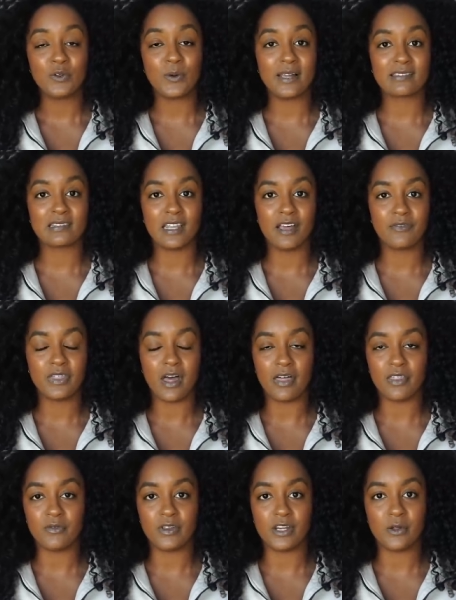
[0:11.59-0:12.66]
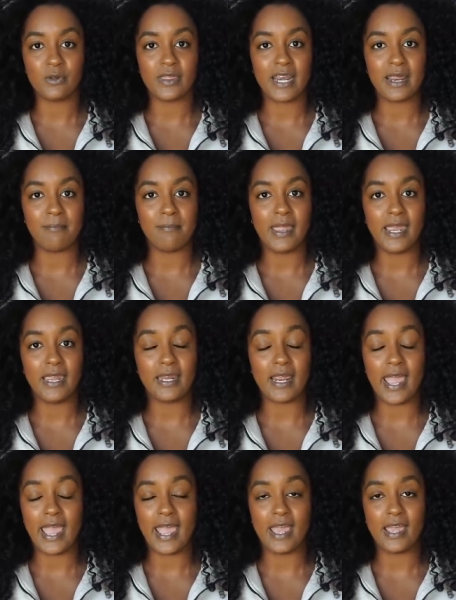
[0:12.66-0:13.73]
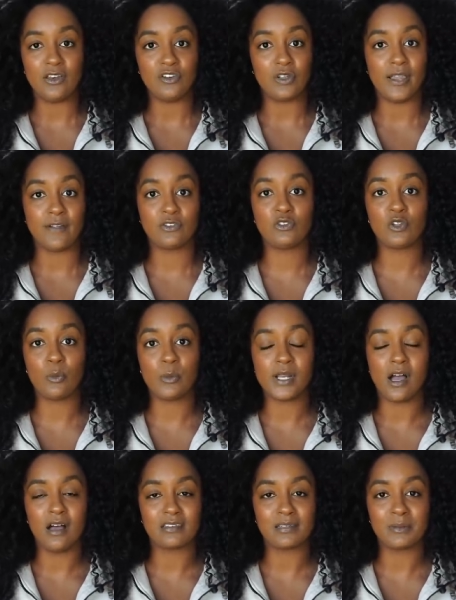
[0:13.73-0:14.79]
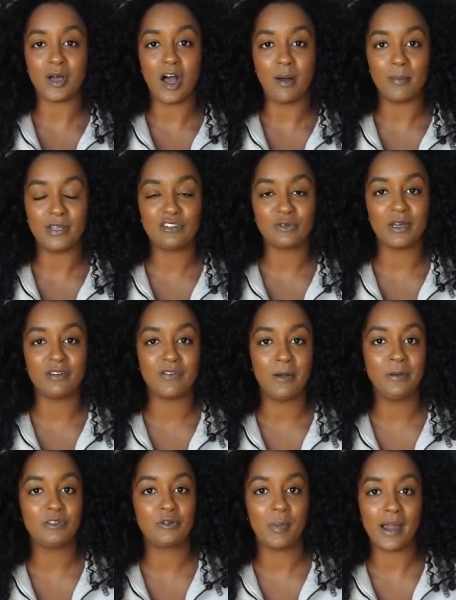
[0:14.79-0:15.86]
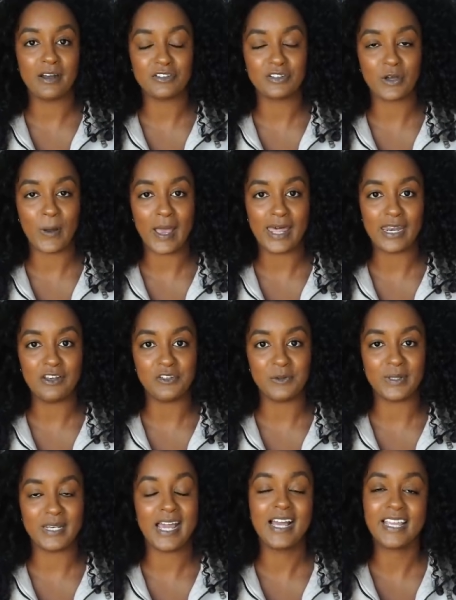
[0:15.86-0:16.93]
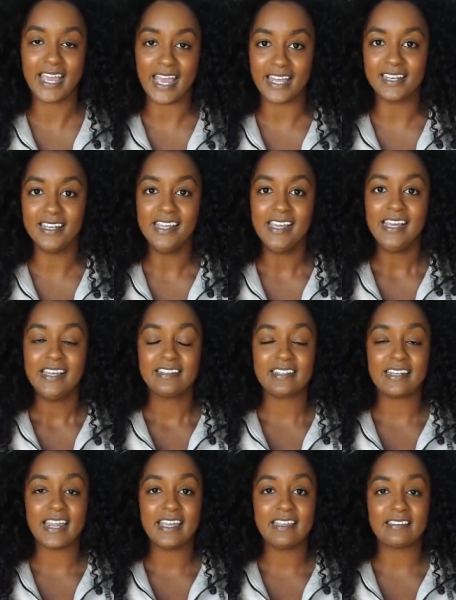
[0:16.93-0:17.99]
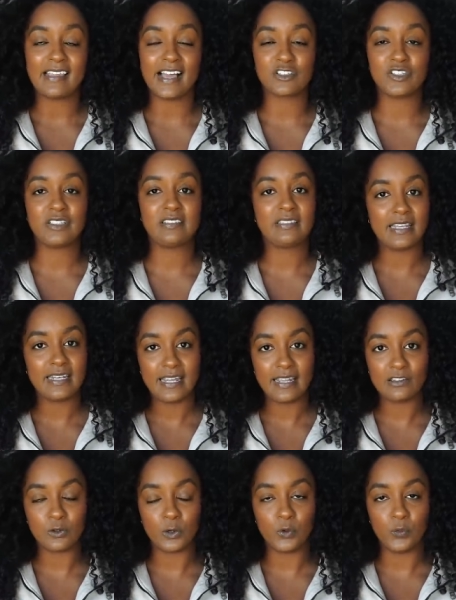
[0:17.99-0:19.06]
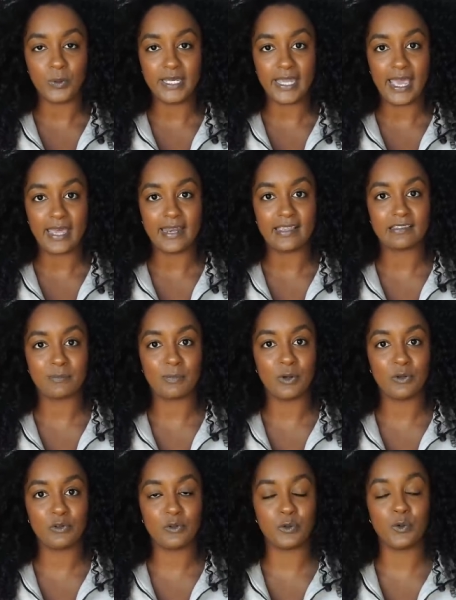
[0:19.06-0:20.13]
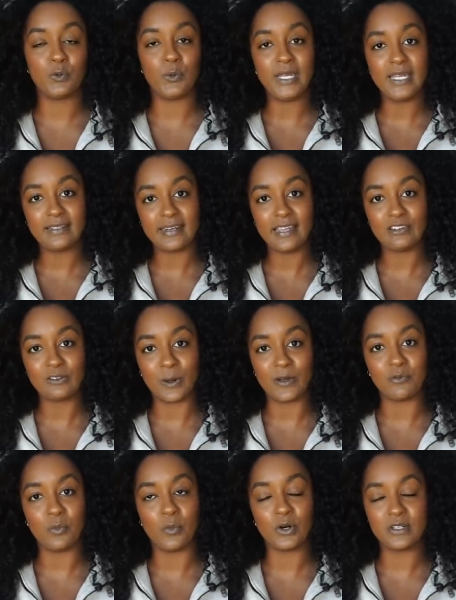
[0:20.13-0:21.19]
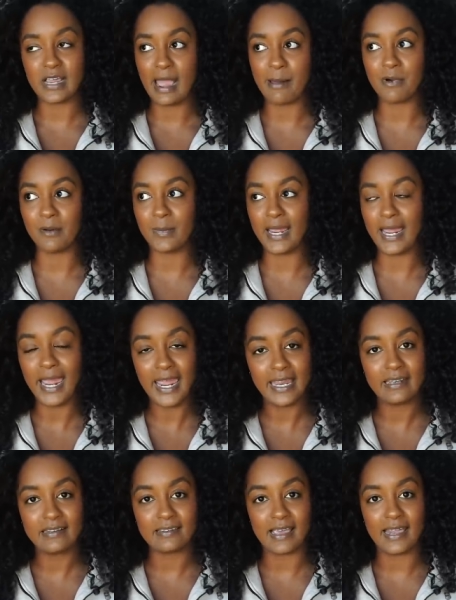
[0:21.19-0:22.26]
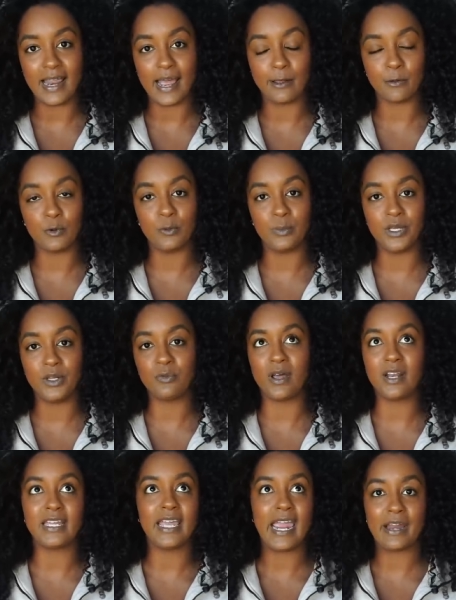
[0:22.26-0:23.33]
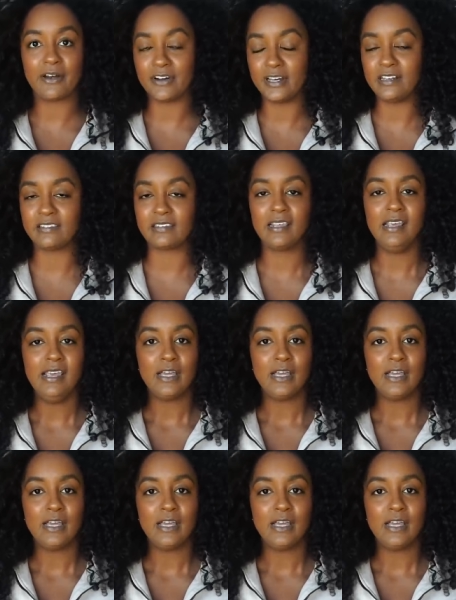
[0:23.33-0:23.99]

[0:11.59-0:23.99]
You guys loved the other video that I made and left so many awesome comments, so I felt inspired to go ahead and do it again. Today is actually Sunday, so a weekend as opposed to a weekday, so I have more time on my hands and I will be running errands,